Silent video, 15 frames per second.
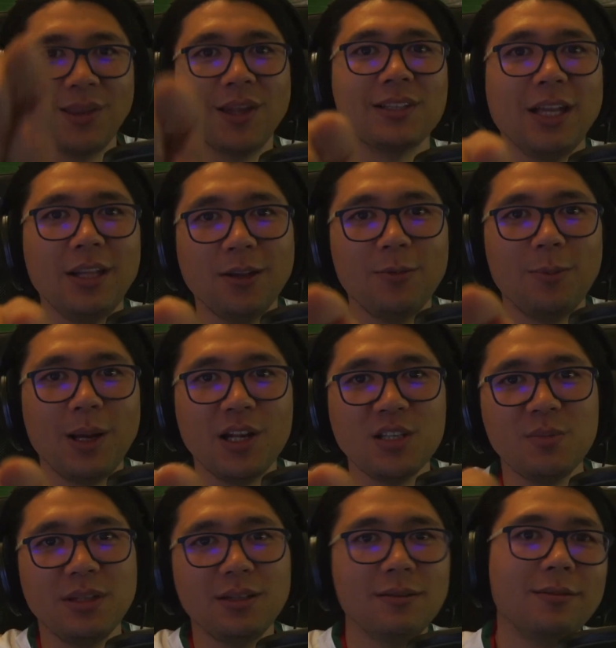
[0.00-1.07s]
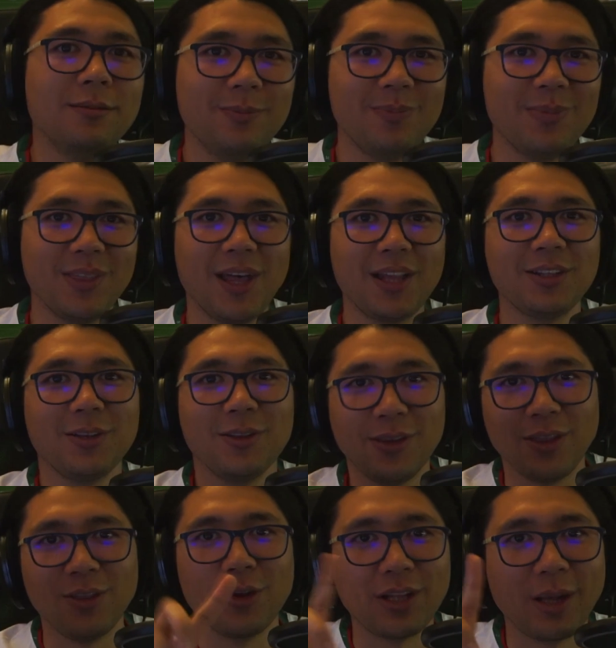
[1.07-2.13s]
That kind of management. That
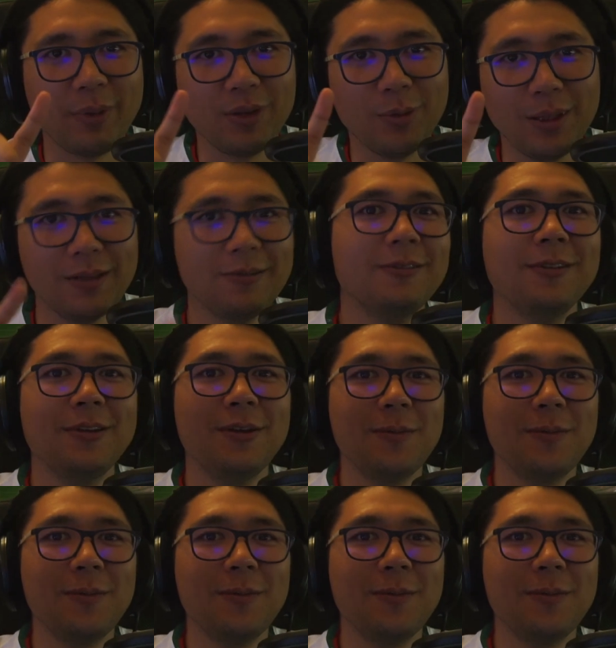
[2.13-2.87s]
did not happen to me.